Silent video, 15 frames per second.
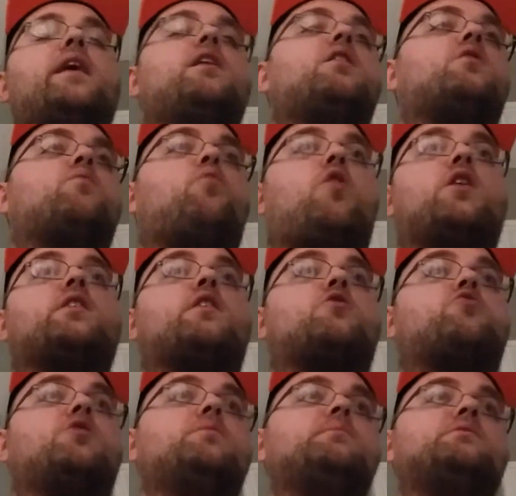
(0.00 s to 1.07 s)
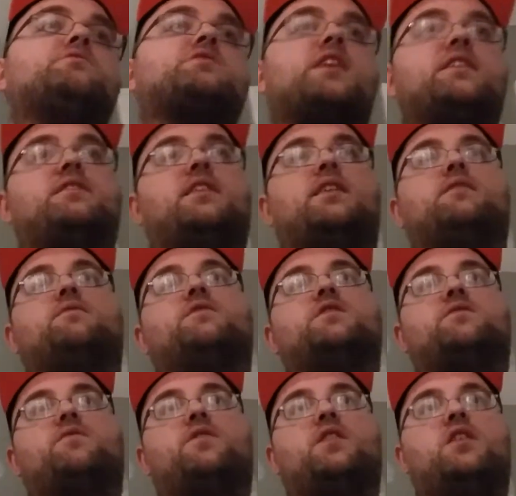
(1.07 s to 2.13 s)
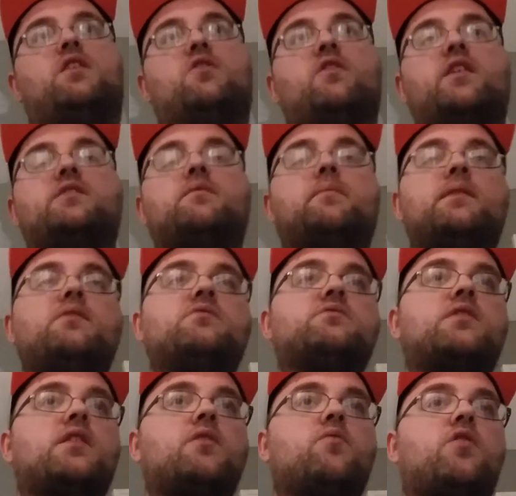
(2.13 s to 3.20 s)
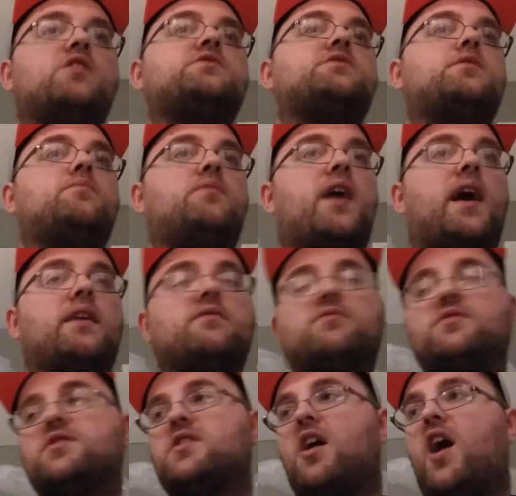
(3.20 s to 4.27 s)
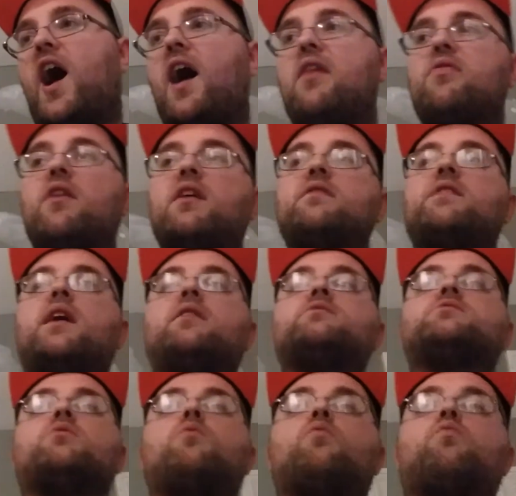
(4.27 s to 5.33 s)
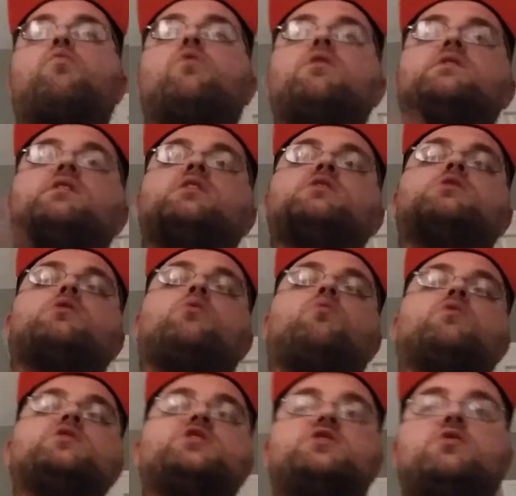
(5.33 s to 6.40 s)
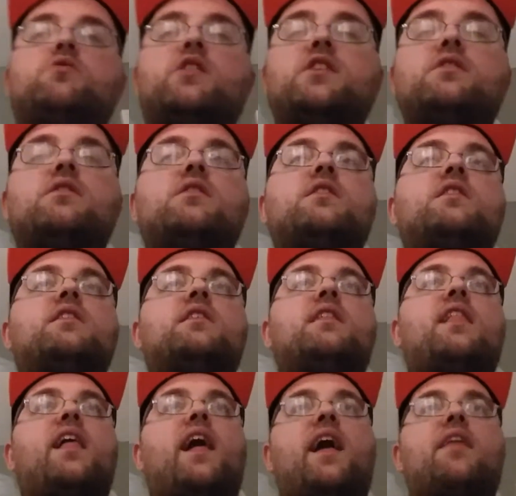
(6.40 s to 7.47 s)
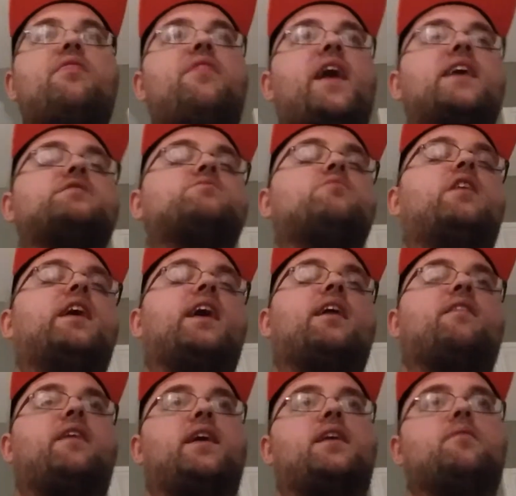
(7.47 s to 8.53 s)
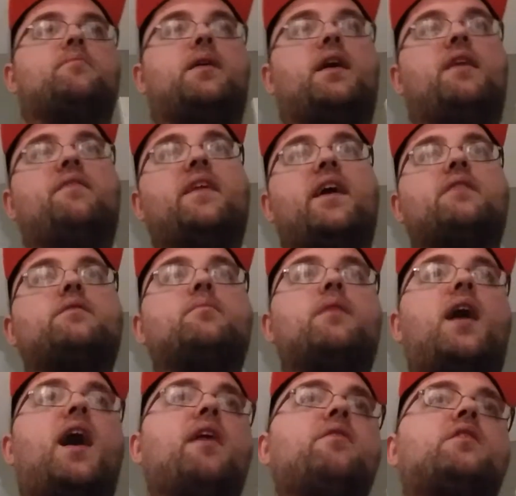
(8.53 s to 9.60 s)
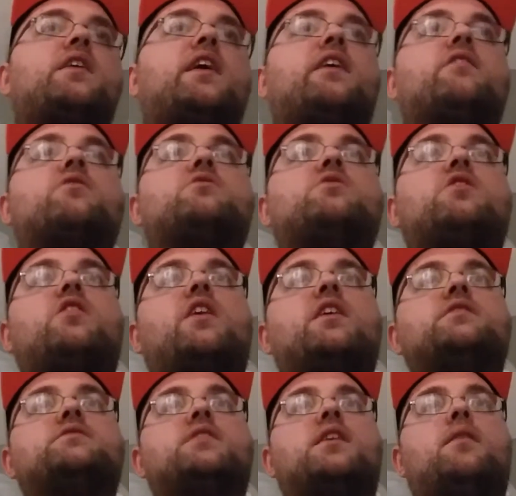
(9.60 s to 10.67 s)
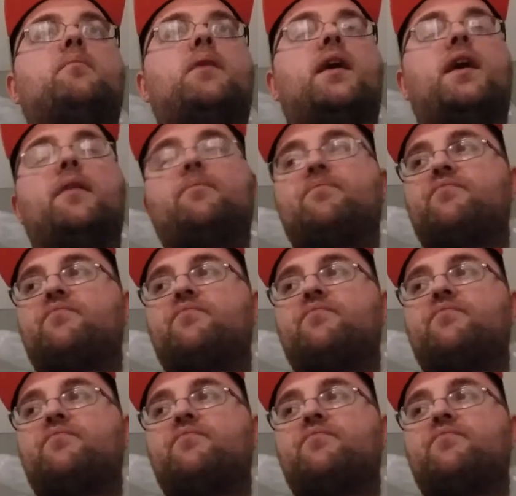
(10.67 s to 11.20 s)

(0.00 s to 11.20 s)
are wanted criminals at the end of this video, and the military wants them dead. So I thought that was a really good twist to it, and that's why I like about it. Now, the other character is um uh,